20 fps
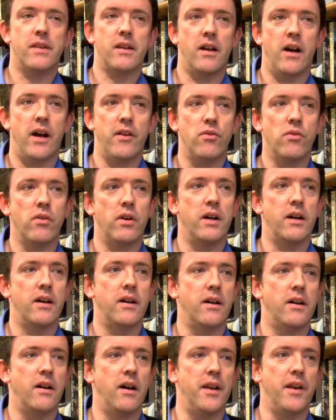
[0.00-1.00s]
I wrote
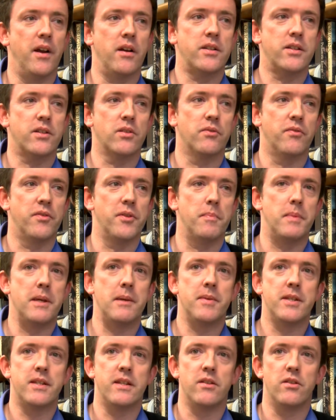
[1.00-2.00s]
an article for the
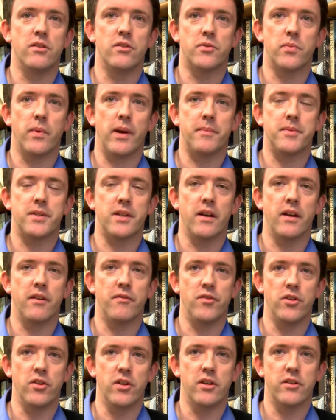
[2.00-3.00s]
BBC News website a
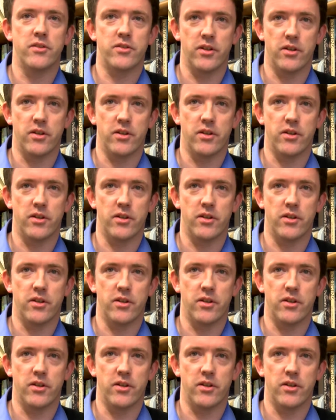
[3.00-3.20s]
few years